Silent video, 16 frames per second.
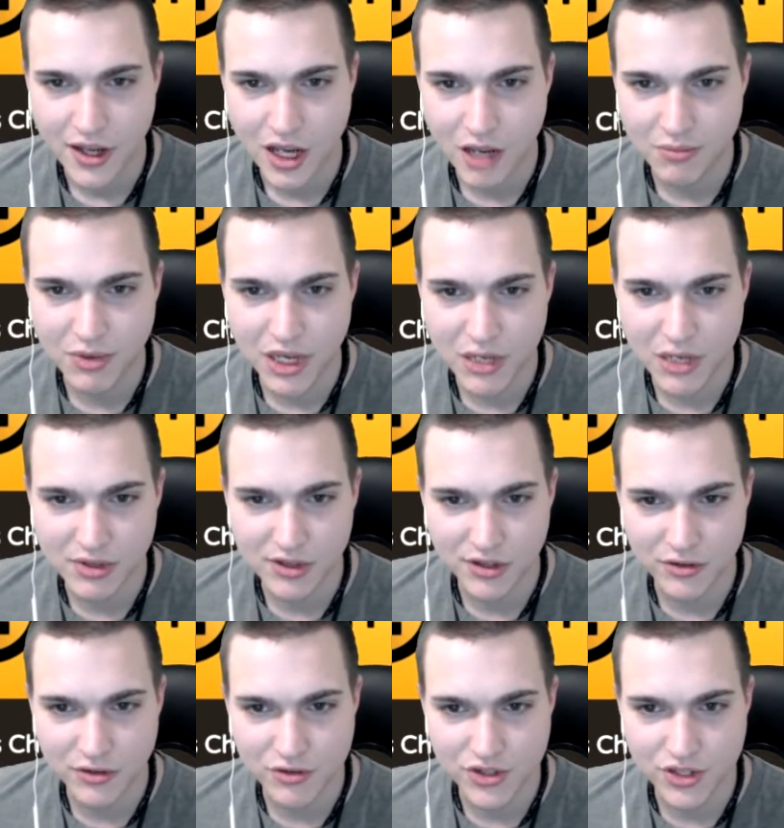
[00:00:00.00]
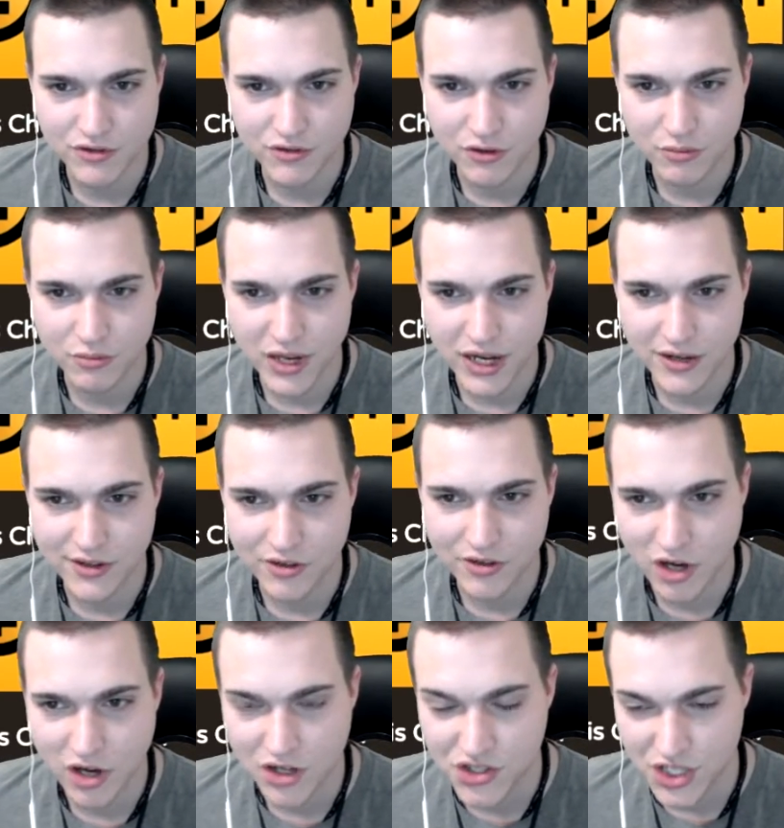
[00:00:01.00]
a payment solution for banks
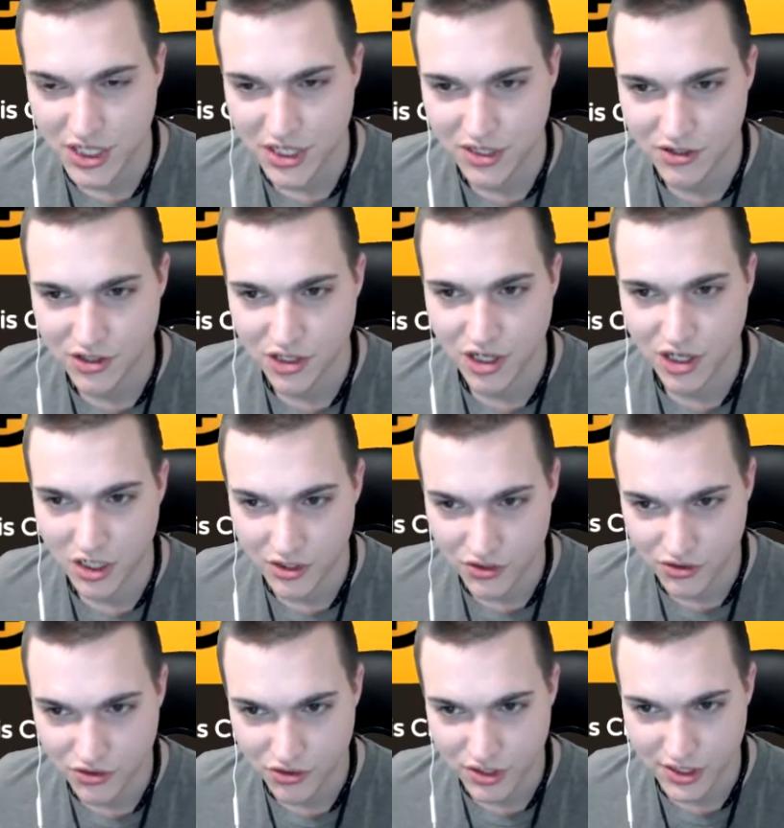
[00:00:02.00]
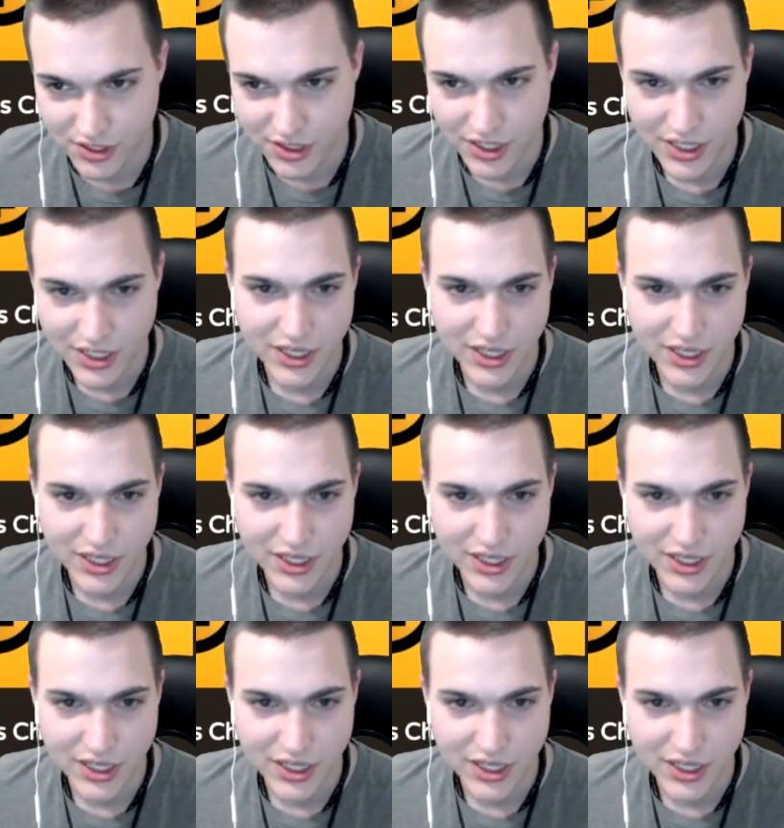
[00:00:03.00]
across Asian countries,